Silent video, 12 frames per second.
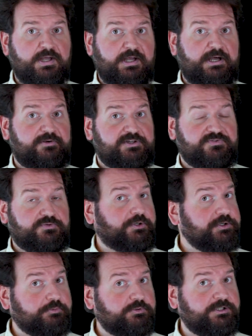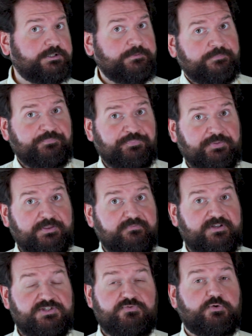How does the order work?
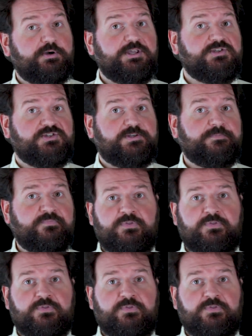That's very easy.